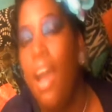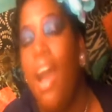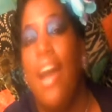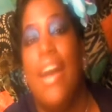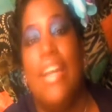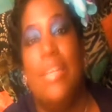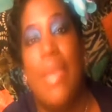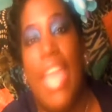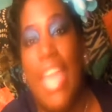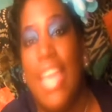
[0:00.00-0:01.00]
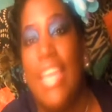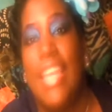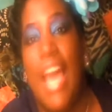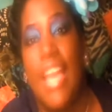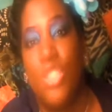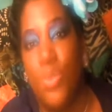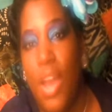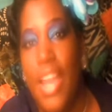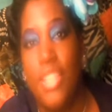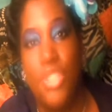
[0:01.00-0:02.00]
Um, and I
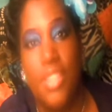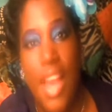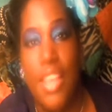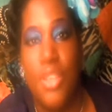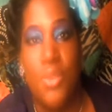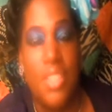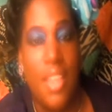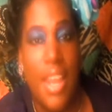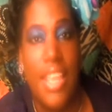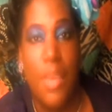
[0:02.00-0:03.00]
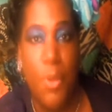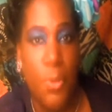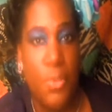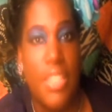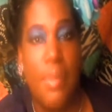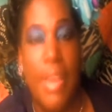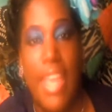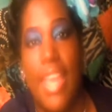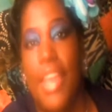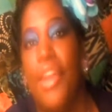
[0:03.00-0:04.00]
try to not use a lot of chemicals in my
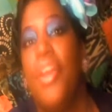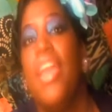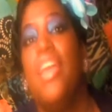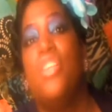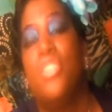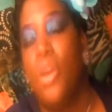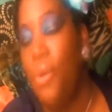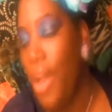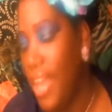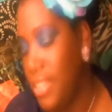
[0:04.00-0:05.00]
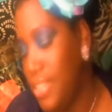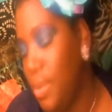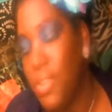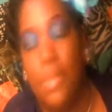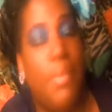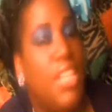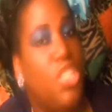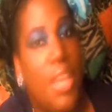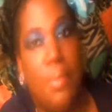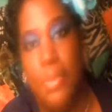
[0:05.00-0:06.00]
hair. So I stick with the mud
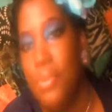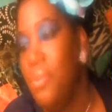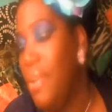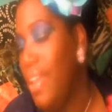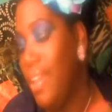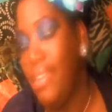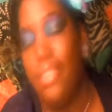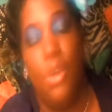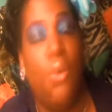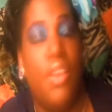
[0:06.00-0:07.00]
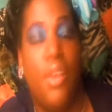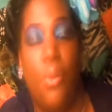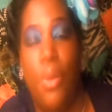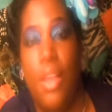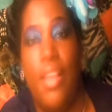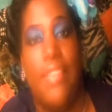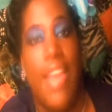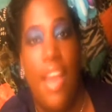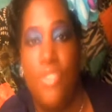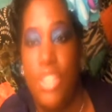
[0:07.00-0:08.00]
shampoo and the coconut oil and
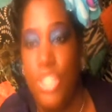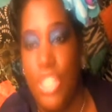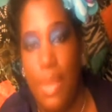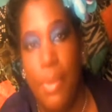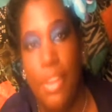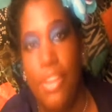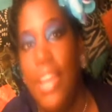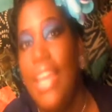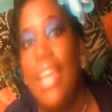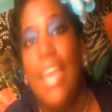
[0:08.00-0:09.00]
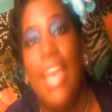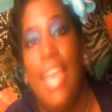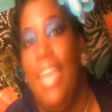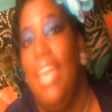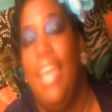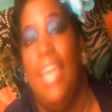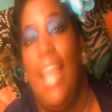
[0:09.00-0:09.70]
the African shea butter and